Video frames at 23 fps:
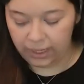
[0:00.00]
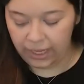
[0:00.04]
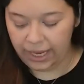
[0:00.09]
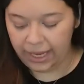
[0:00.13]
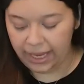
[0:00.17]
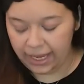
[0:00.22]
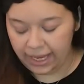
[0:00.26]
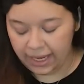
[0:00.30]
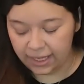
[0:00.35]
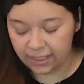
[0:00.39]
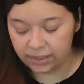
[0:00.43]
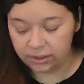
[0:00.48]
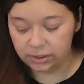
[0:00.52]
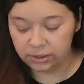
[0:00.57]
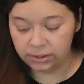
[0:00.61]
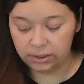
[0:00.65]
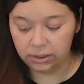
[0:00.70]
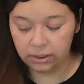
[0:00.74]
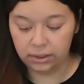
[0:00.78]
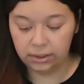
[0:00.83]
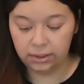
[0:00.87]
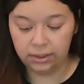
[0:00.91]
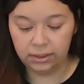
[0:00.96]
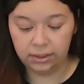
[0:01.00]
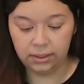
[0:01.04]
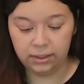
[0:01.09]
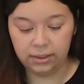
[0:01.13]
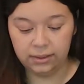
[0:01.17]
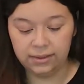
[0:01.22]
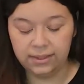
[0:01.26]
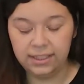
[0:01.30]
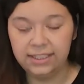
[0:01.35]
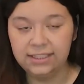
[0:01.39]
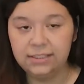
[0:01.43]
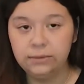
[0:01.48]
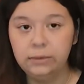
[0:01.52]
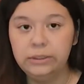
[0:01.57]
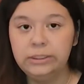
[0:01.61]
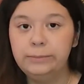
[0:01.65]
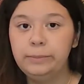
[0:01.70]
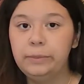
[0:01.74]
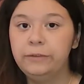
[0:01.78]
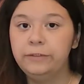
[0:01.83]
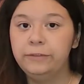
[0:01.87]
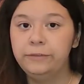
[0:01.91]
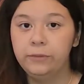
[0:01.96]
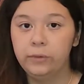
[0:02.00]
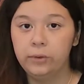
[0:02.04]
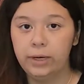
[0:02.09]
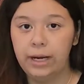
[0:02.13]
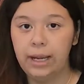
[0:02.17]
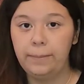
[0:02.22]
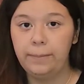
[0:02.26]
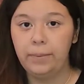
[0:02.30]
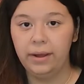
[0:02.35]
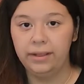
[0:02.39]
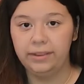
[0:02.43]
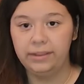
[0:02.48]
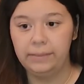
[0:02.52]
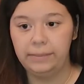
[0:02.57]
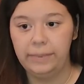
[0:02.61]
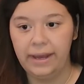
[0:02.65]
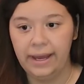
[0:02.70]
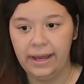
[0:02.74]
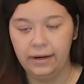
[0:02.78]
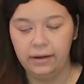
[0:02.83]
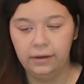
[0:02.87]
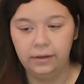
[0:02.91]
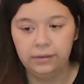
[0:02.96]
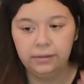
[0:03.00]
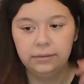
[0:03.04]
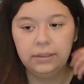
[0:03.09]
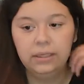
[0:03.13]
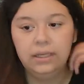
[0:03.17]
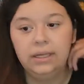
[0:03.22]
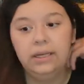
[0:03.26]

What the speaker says: And this was before I bought the pattern.